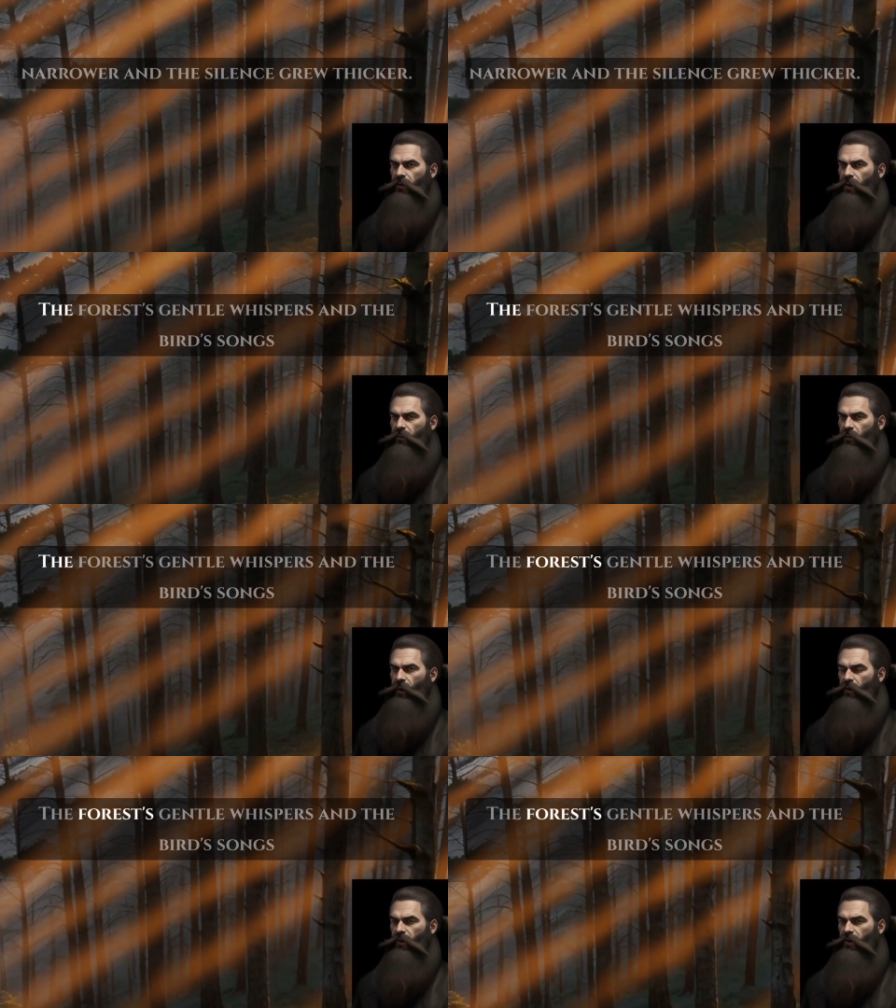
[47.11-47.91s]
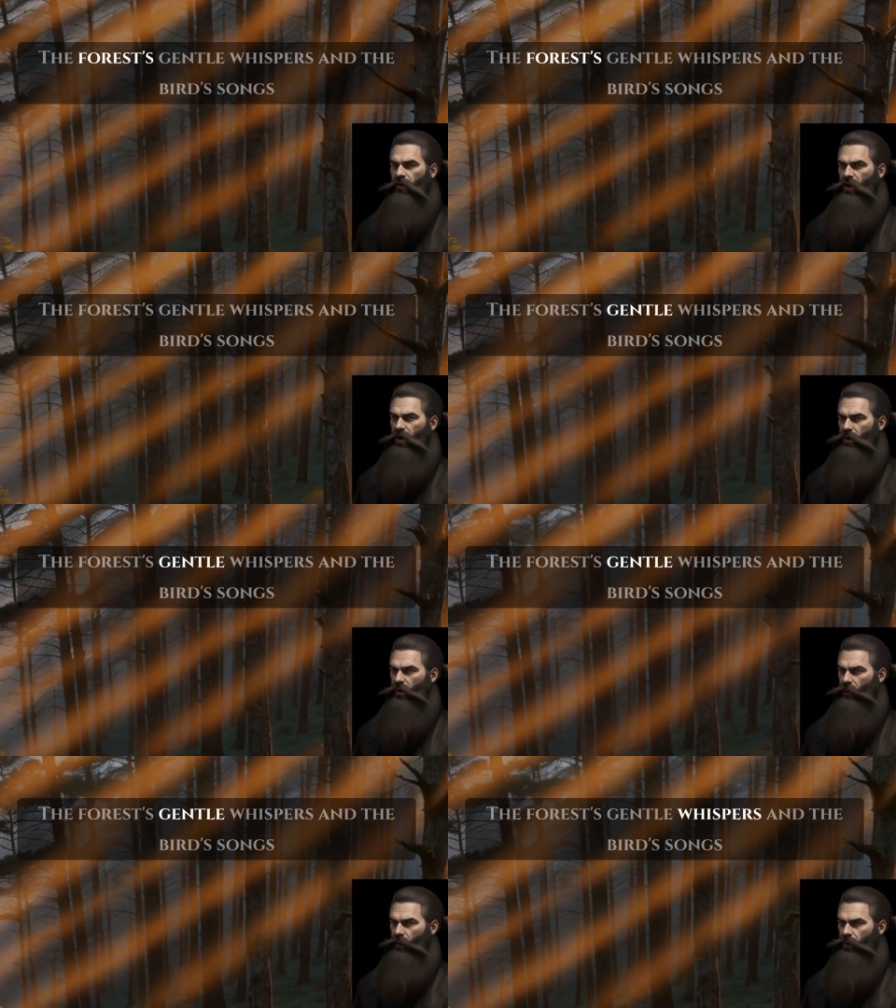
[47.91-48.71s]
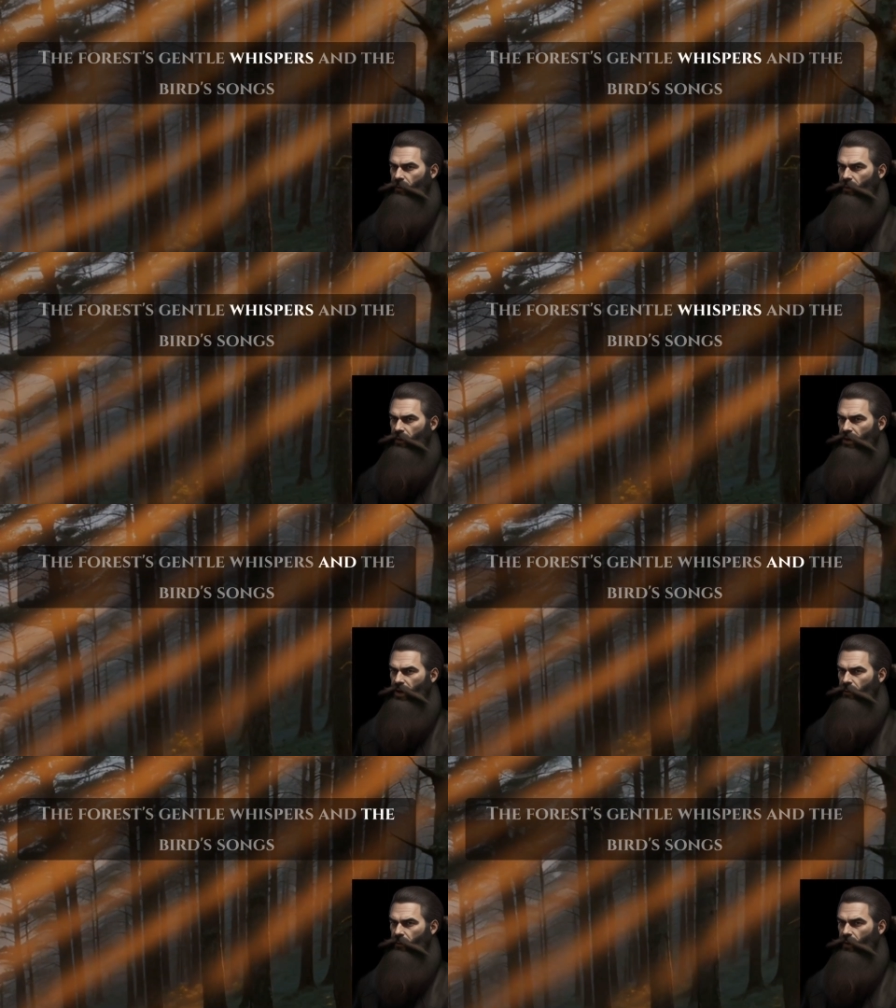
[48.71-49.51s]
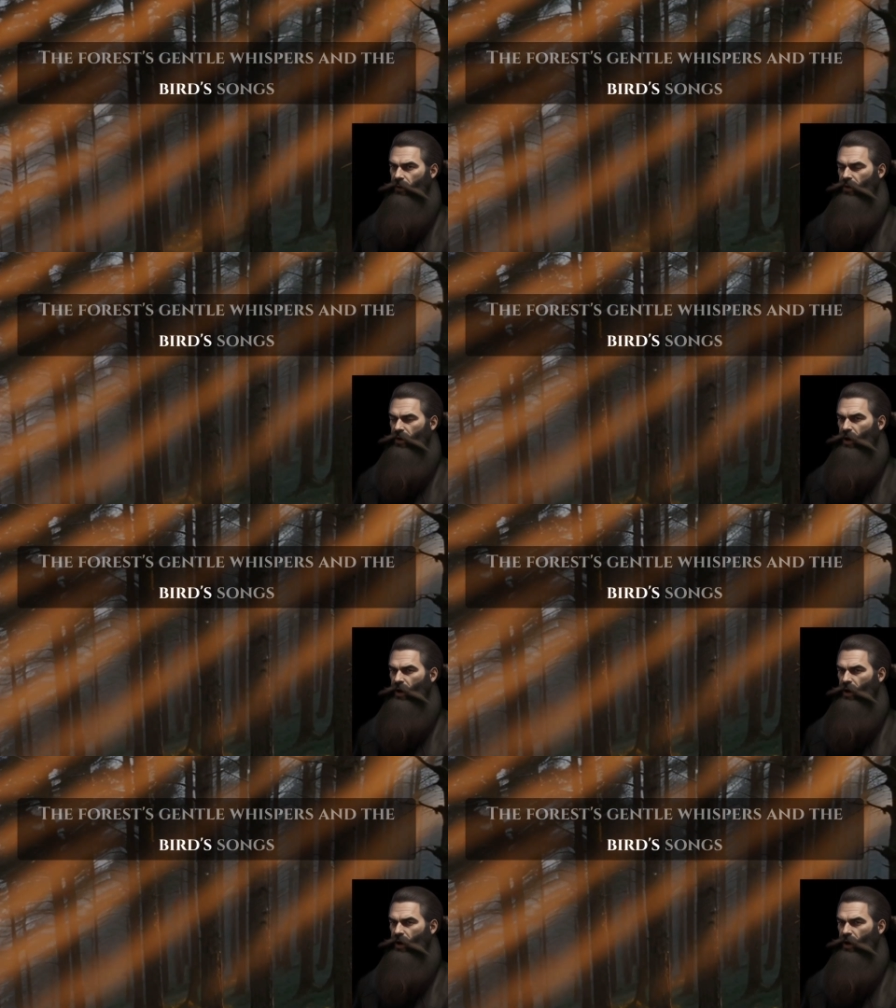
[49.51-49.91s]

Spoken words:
The forest's gentle whispers and the birds'